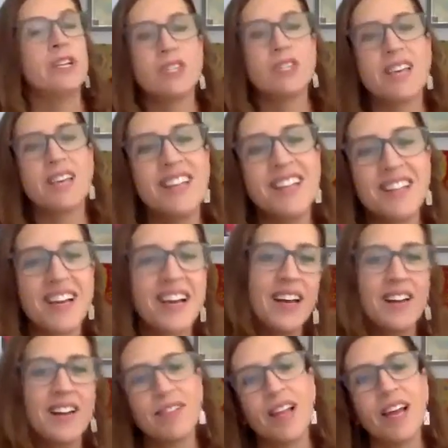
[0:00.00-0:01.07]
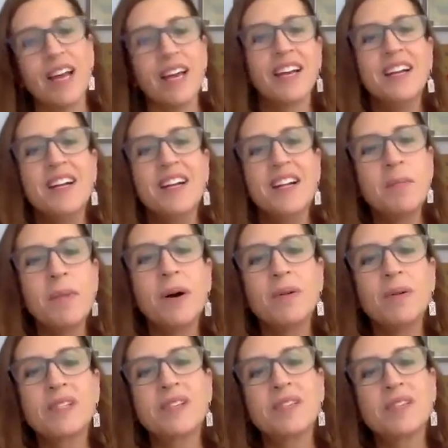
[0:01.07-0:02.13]
fridge? And then the kind of like,
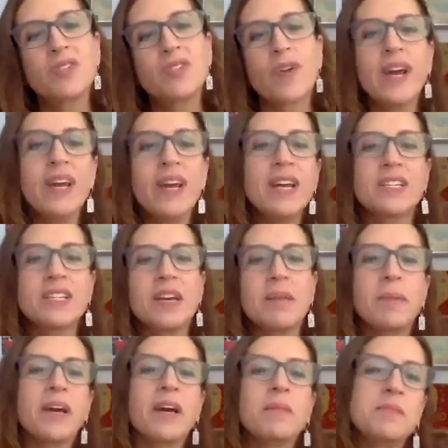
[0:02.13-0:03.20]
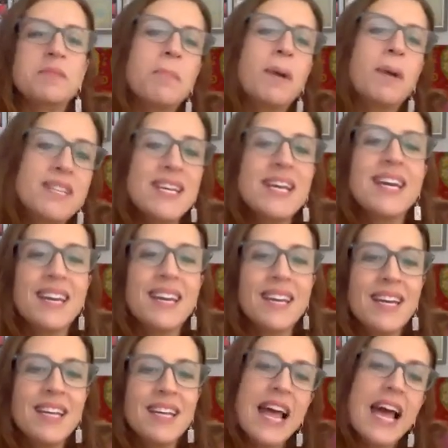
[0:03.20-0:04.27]
the most strange thing becomes
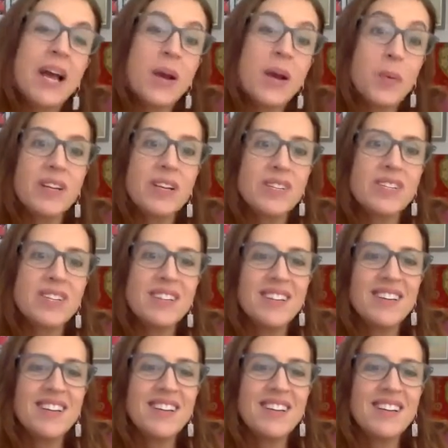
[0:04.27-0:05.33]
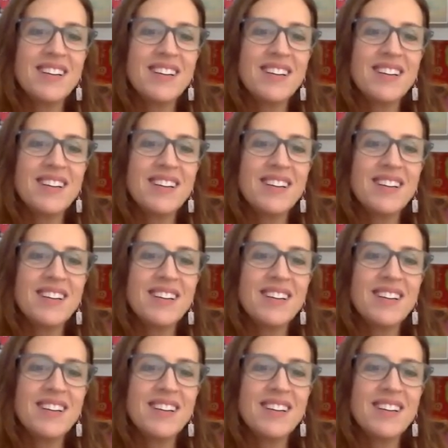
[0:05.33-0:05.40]
mundane in language.